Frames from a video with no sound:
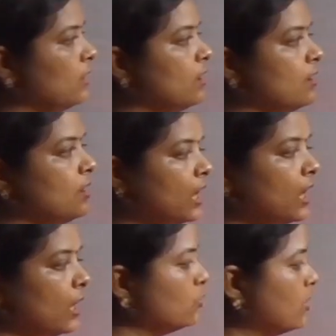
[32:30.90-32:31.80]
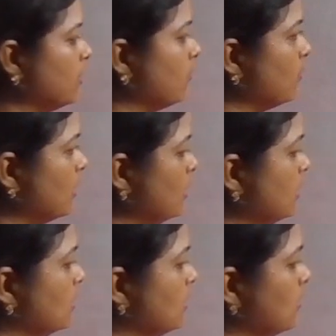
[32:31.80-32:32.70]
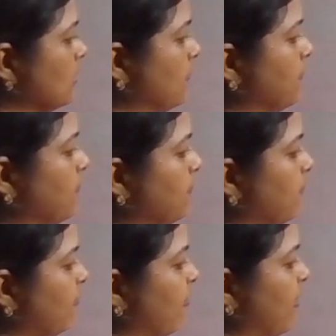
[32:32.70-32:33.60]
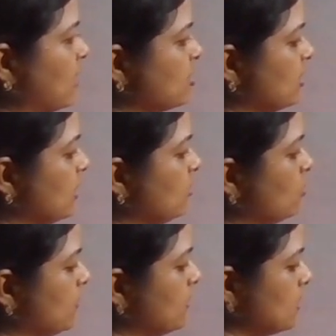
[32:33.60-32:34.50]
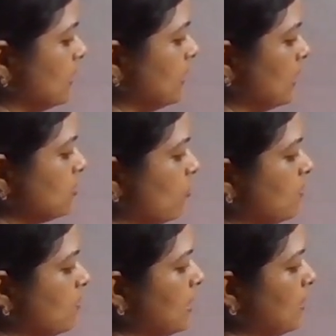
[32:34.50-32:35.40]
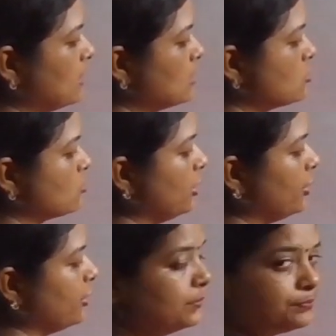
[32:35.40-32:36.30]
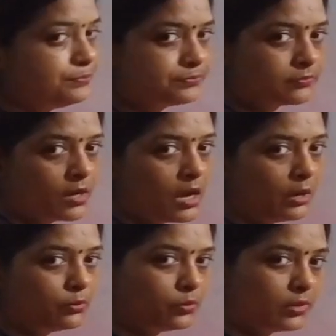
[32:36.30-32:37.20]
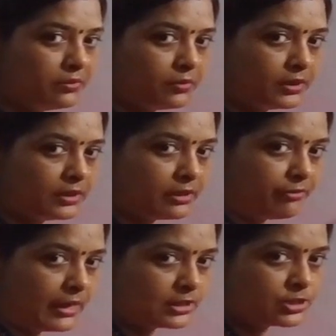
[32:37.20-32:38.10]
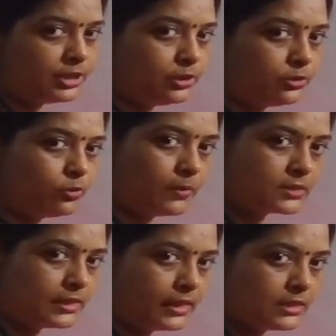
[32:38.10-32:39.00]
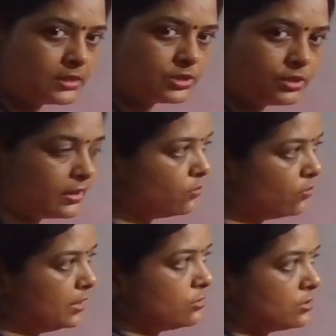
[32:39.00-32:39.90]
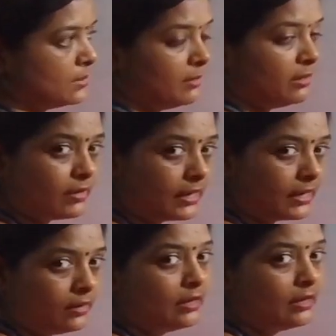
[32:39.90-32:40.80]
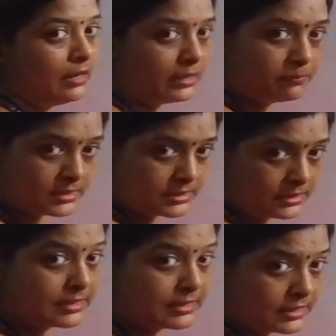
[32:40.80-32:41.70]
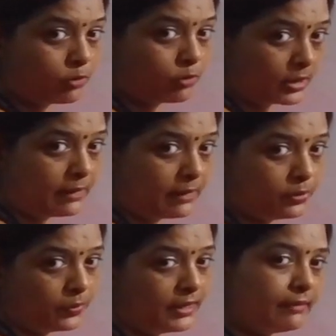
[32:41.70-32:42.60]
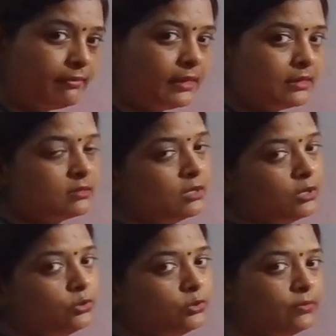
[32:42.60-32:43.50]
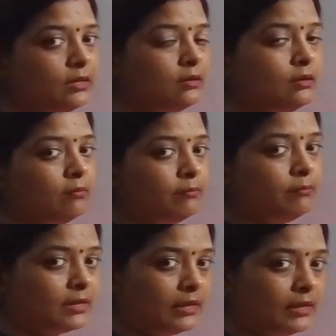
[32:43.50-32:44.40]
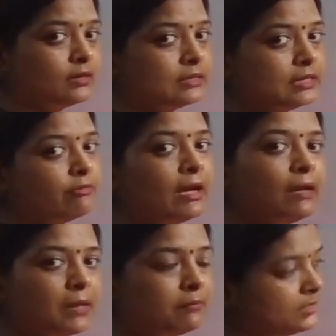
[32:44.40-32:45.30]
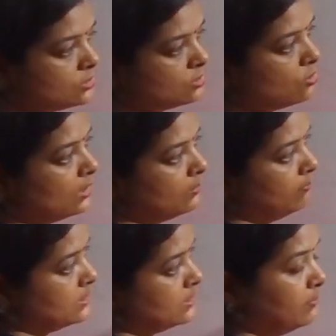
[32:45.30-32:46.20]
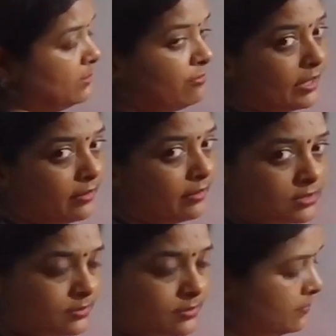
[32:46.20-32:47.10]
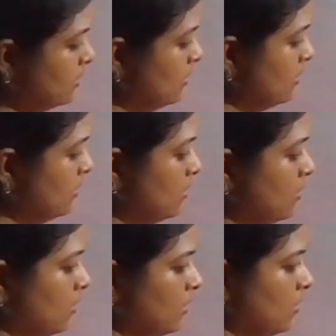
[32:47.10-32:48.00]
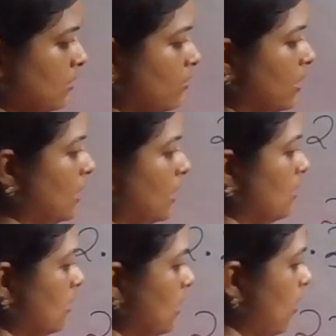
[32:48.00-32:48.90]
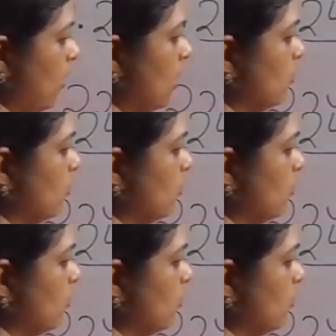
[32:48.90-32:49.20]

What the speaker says: Now how to convert the fraction into percentage? What ma'am has told you? How to convert a fraction into percentage? Children, no need to simplify. Let's see what I am doing and then you will be clear that why ma'am is not simplifying it. Okay, now how to